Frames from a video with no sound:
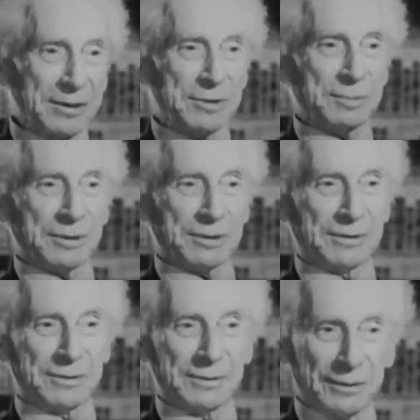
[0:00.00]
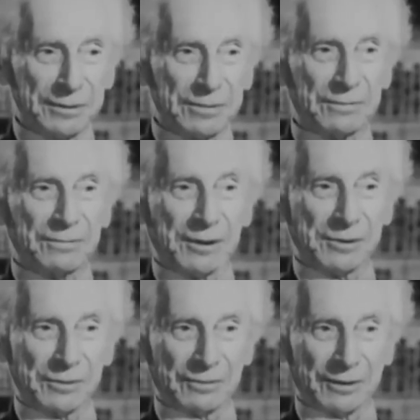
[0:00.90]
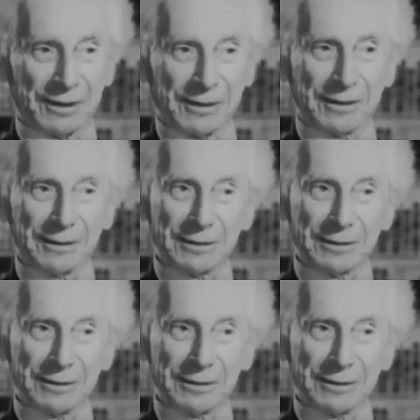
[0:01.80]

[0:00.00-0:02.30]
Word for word: that is what Oxford philosophy